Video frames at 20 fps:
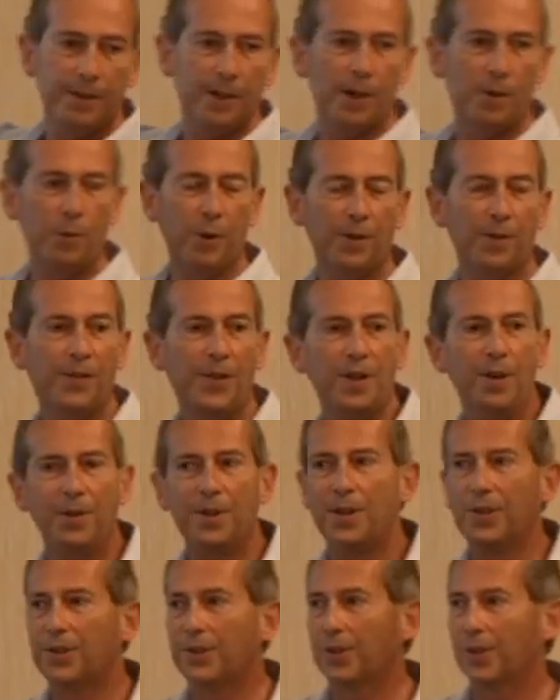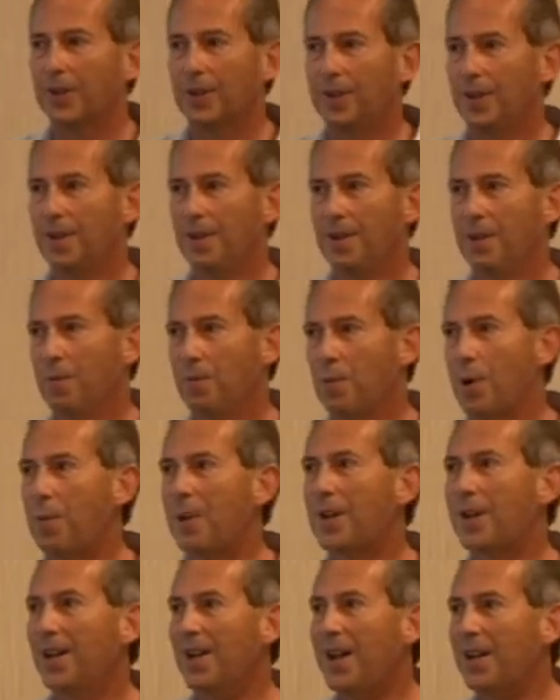one of the others, when
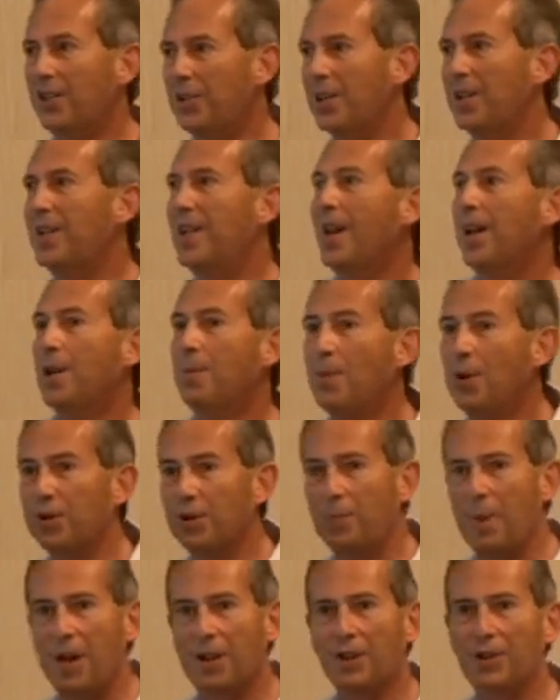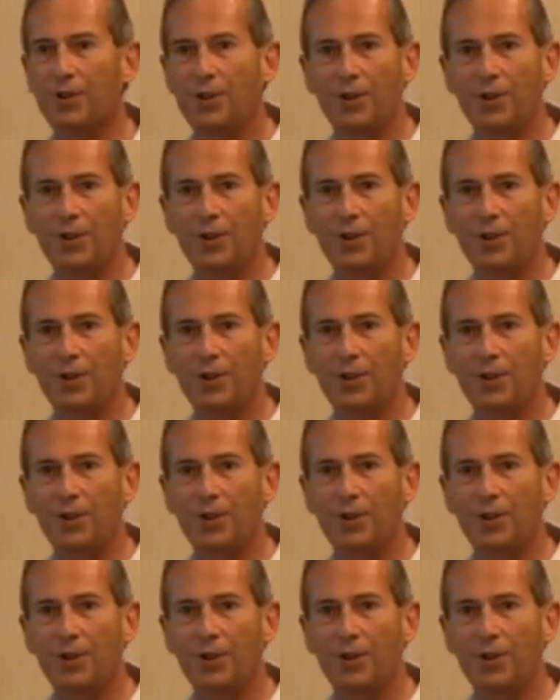we can actually get a much better